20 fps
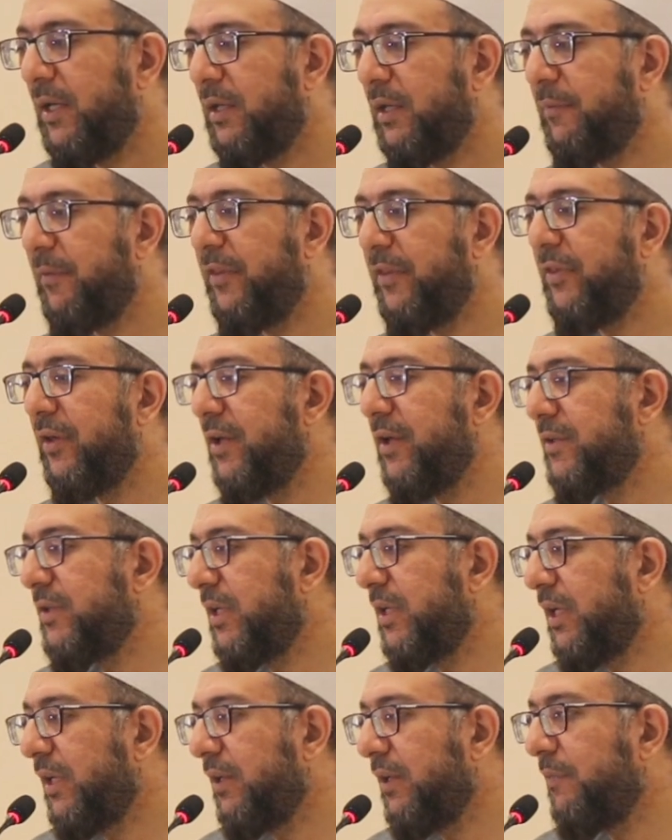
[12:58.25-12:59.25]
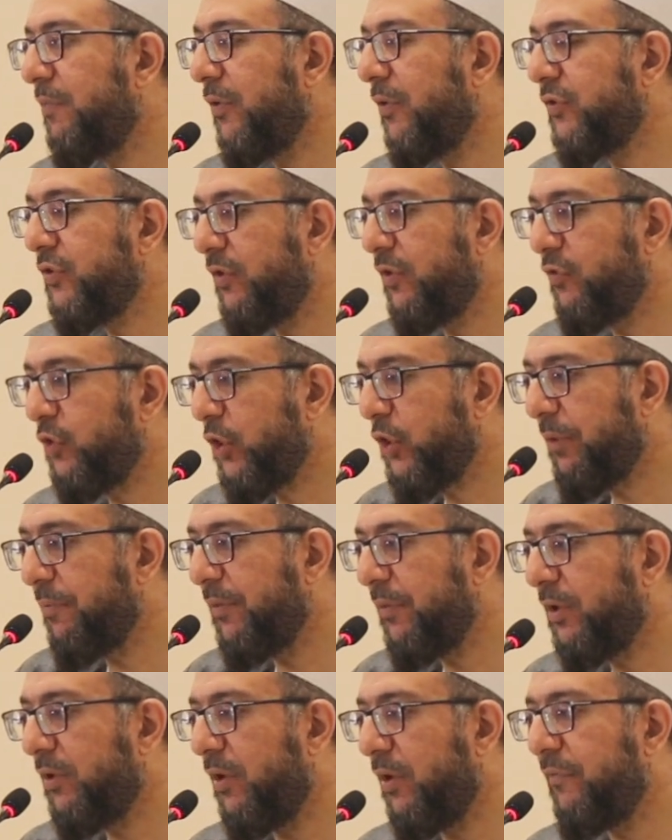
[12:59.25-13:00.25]
Number 13, positive
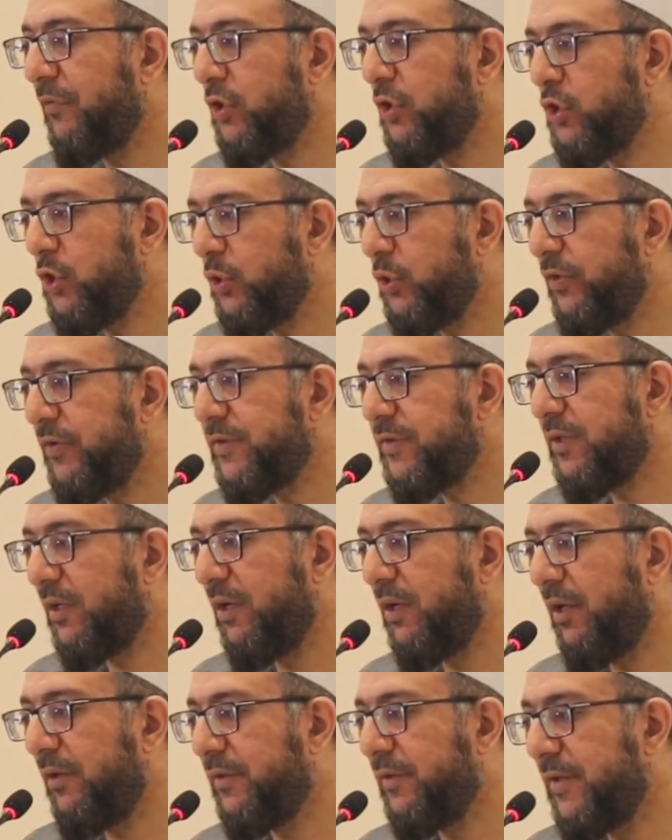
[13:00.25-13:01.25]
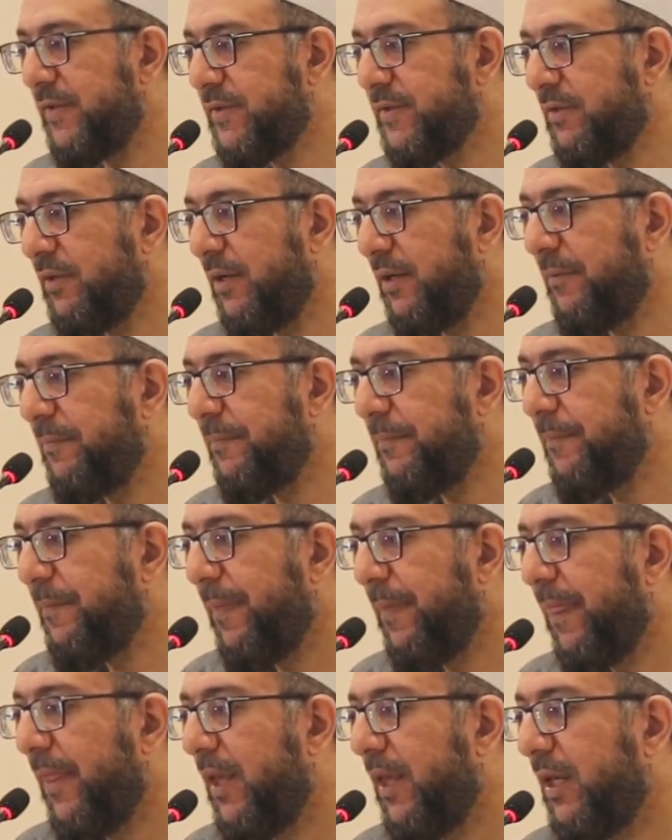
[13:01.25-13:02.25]
treatment of the Jews under
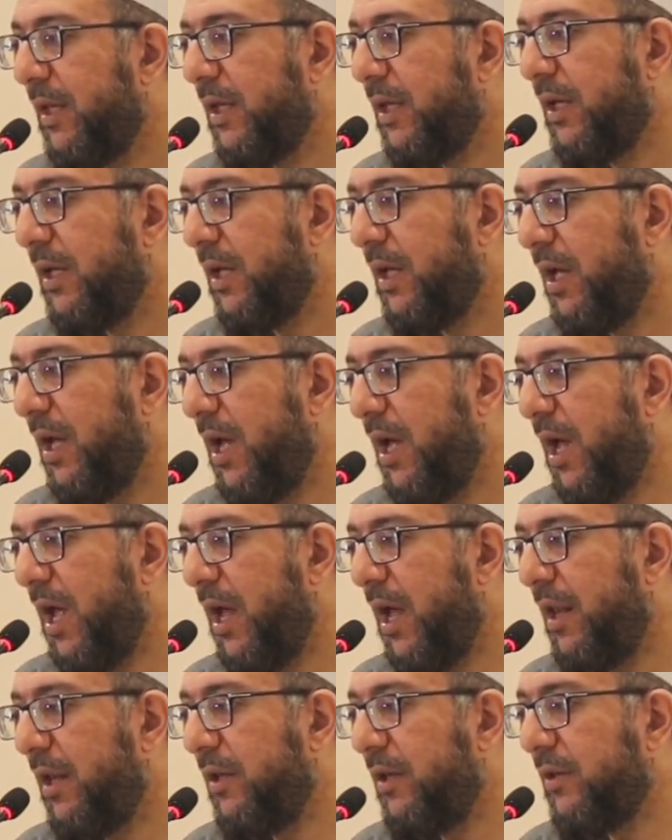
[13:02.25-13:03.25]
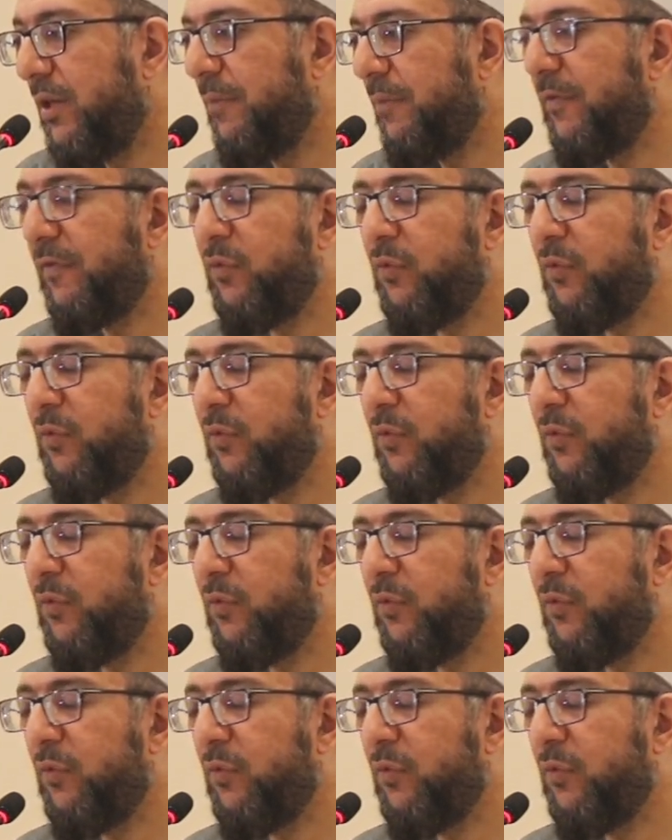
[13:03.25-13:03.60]
Islam. And number